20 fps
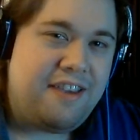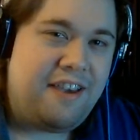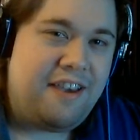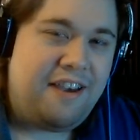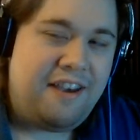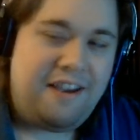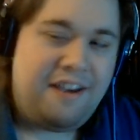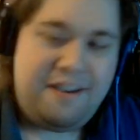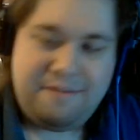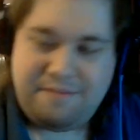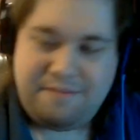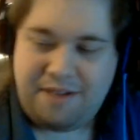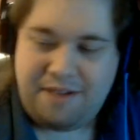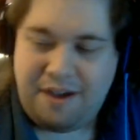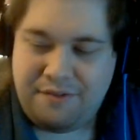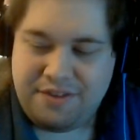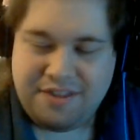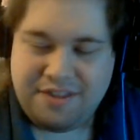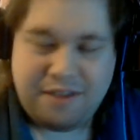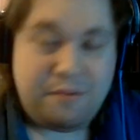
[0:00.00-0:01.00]

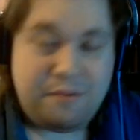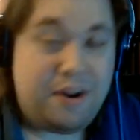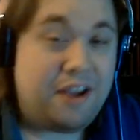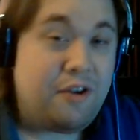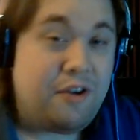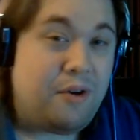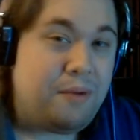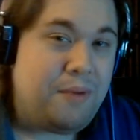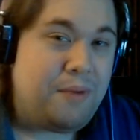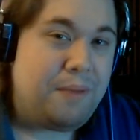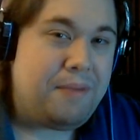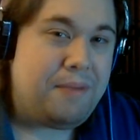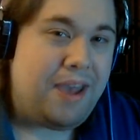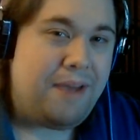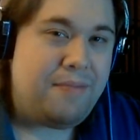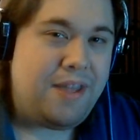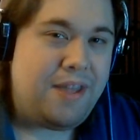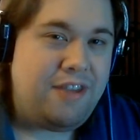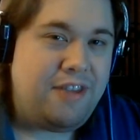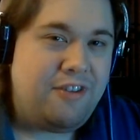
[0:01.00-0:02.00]
obviously when I go on
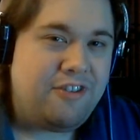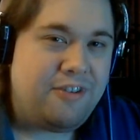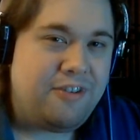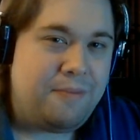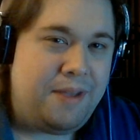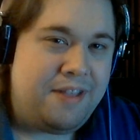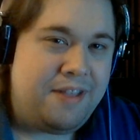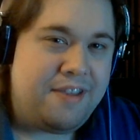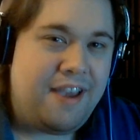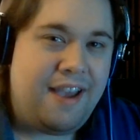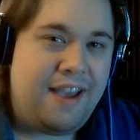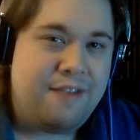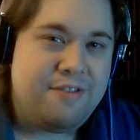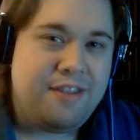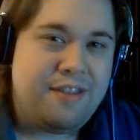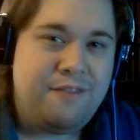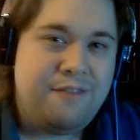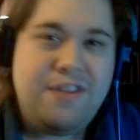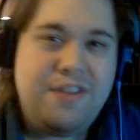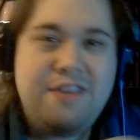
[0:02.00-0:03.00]
webcam, that usually means I have
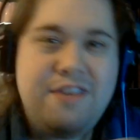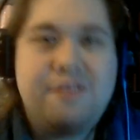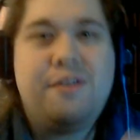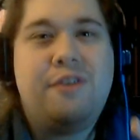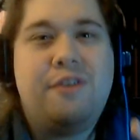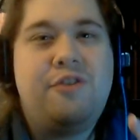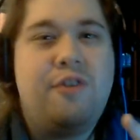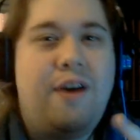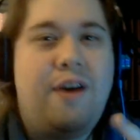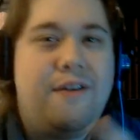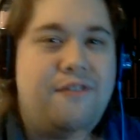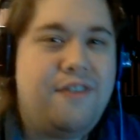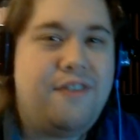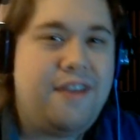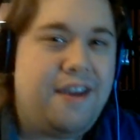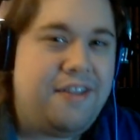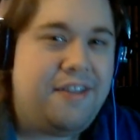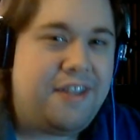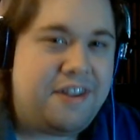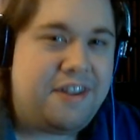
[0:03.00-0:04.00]
something physical to show off,
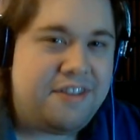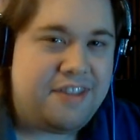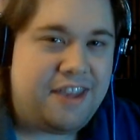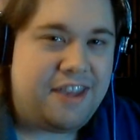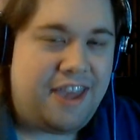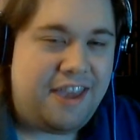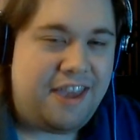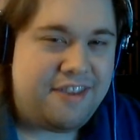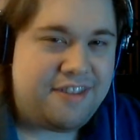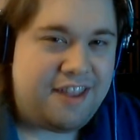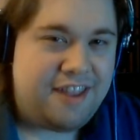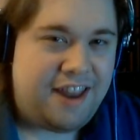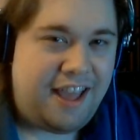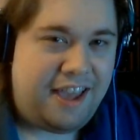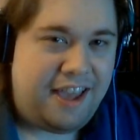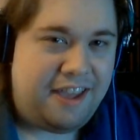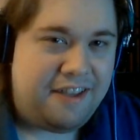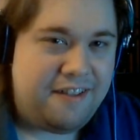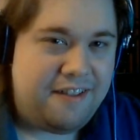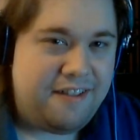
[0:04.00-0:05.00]
and that is the case
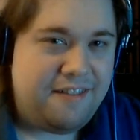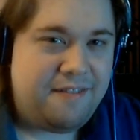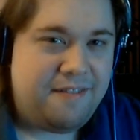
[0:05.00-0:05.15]
today.